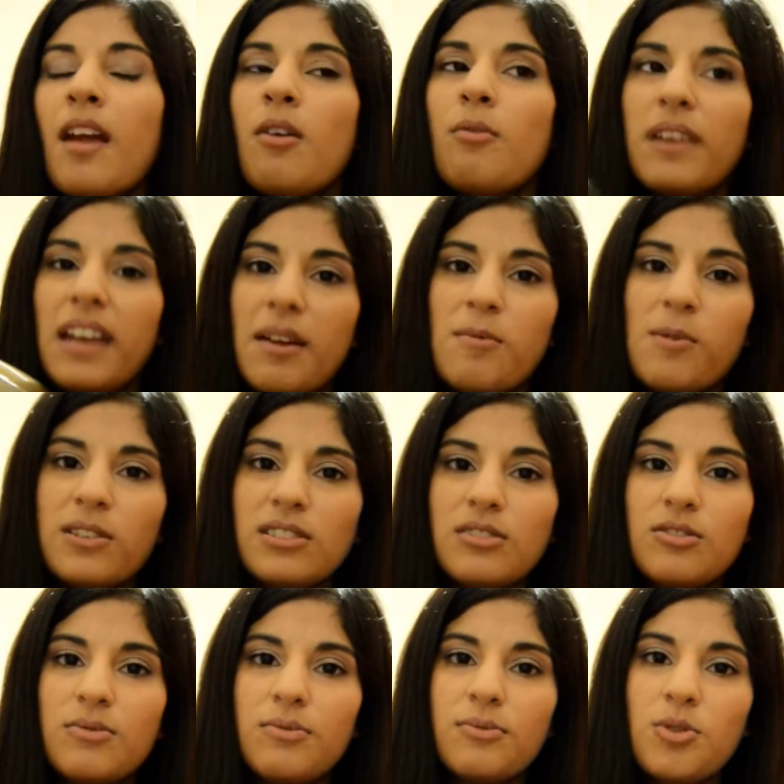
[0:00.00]
When I
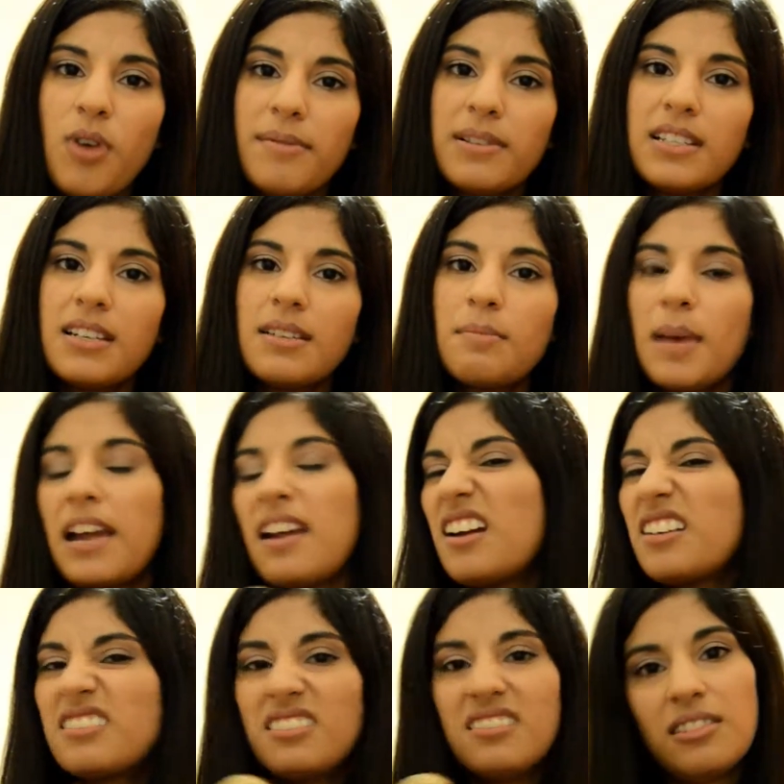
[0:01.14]
was traveling, my
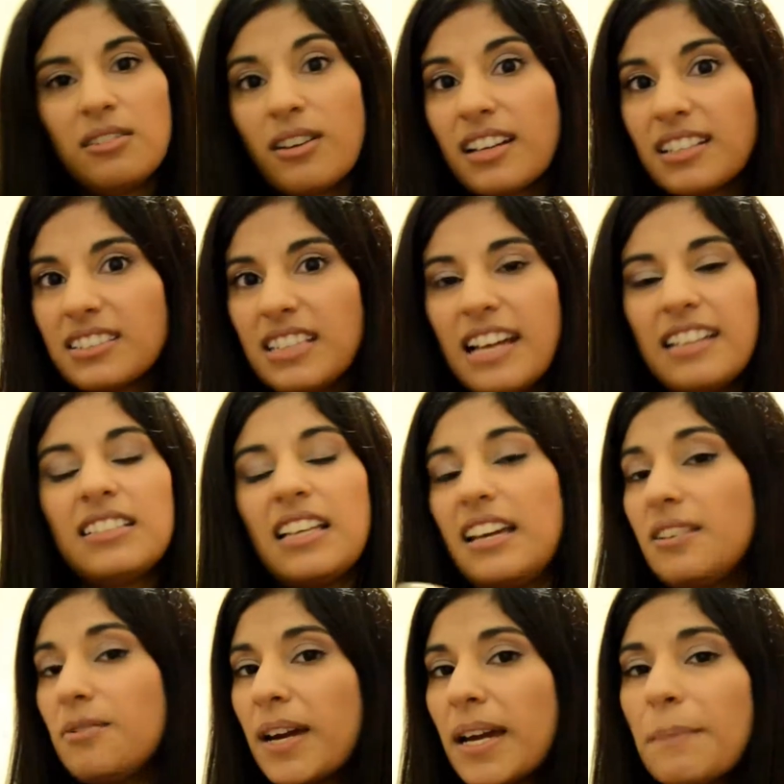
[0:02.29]
hair didn't look as nice
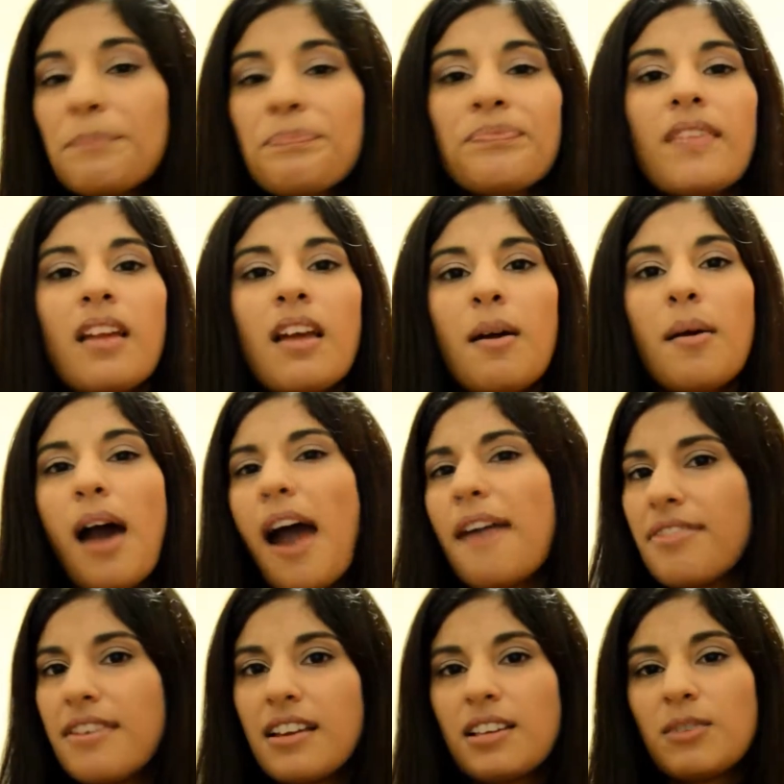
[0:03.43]
anyway. I
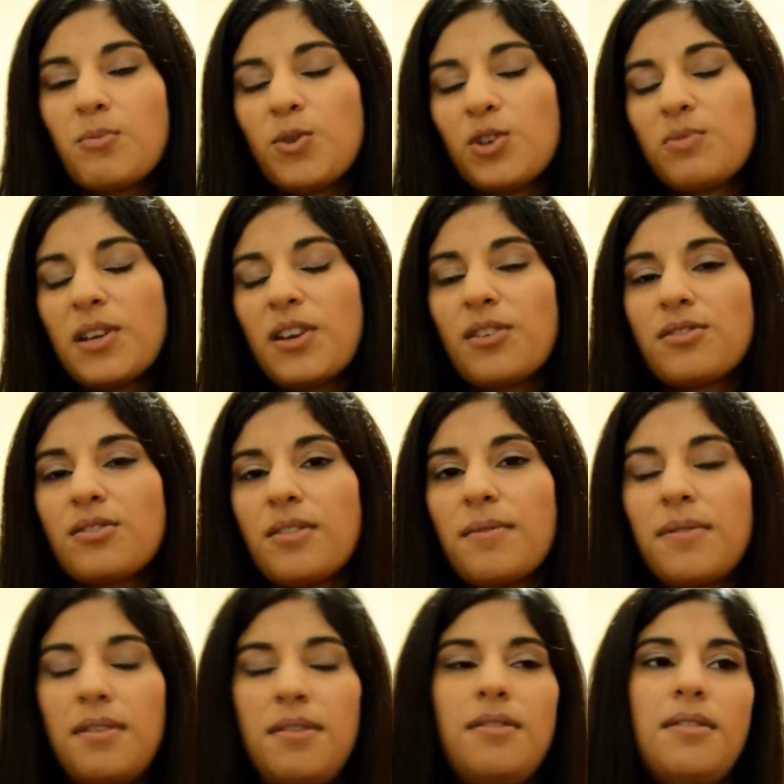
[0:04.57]
think it was because of
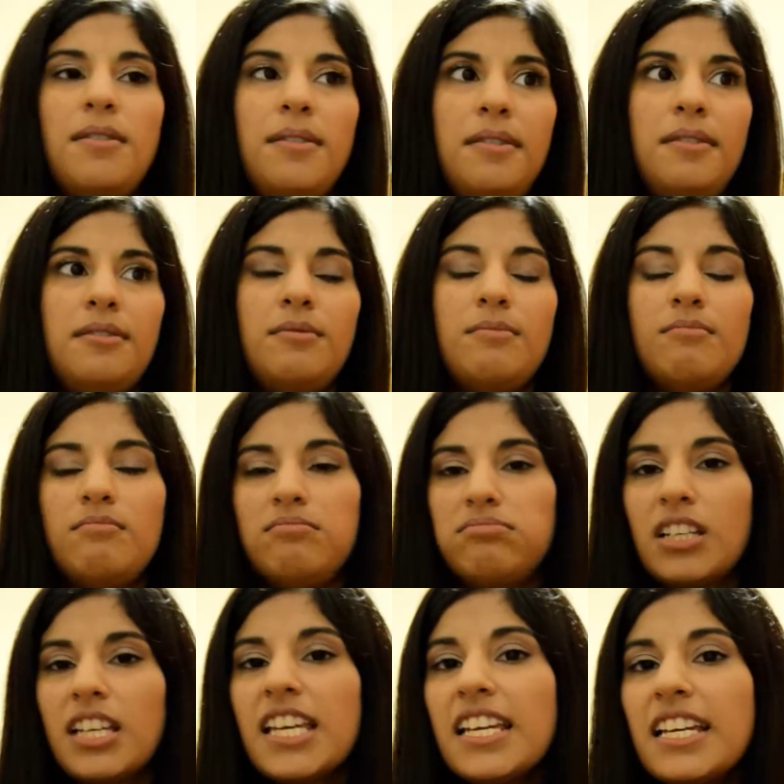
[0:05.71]
the
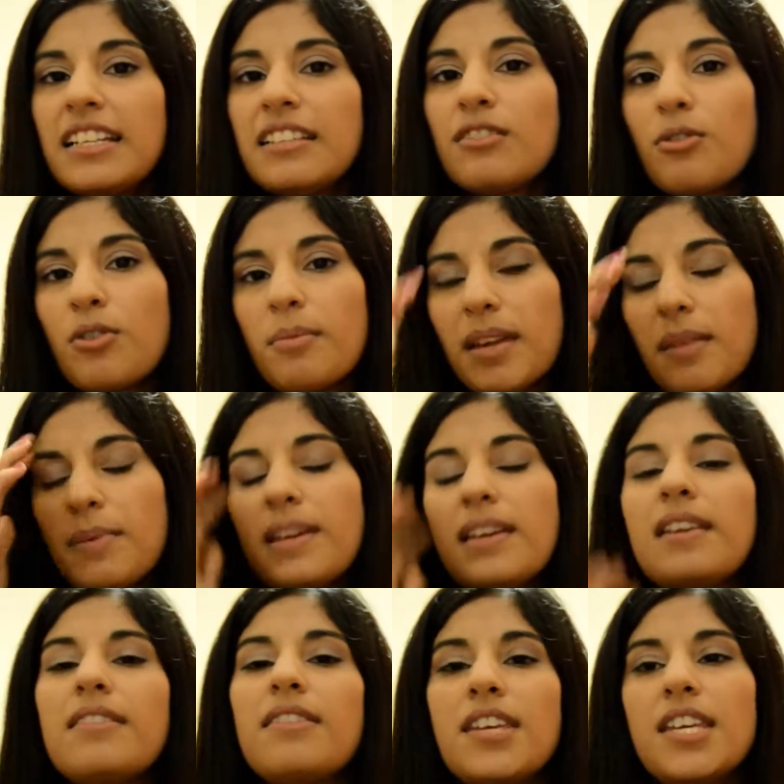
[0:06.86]
heat or
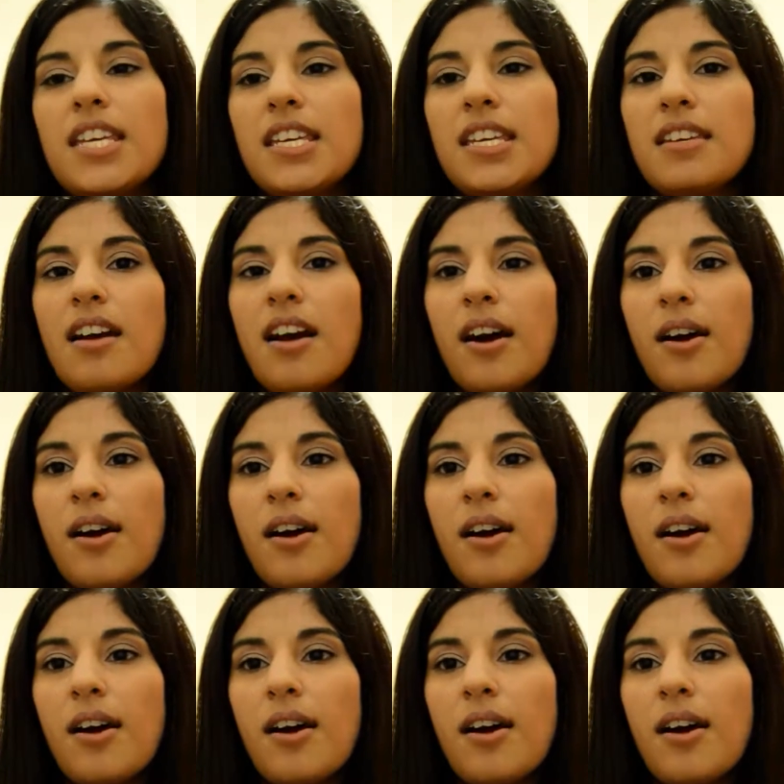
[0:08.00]
maybe the